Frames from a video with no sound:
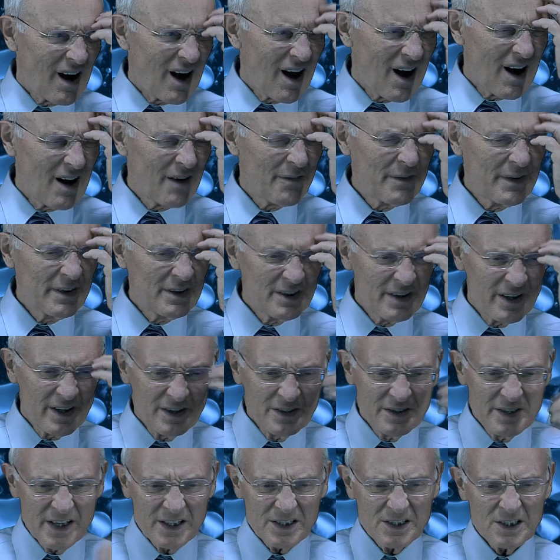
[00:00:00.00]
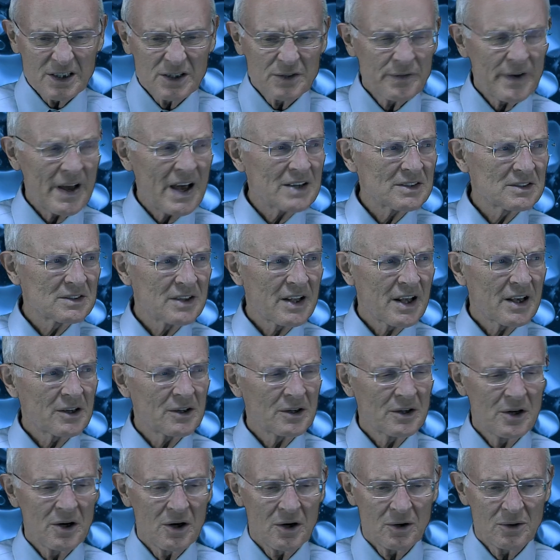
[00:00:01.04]
off into the ditch as fast as they
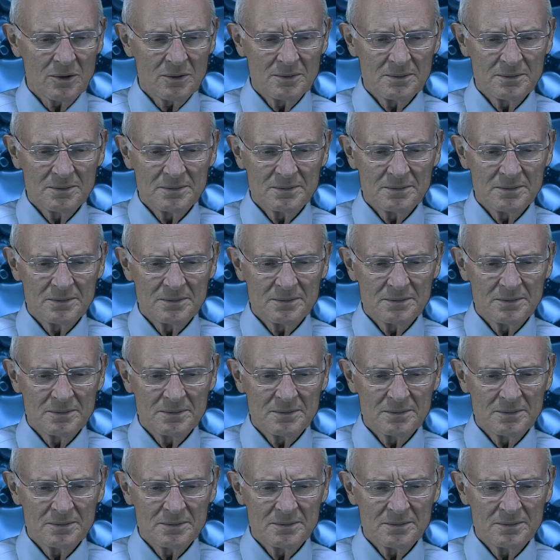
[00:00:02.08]
could go. Yeah.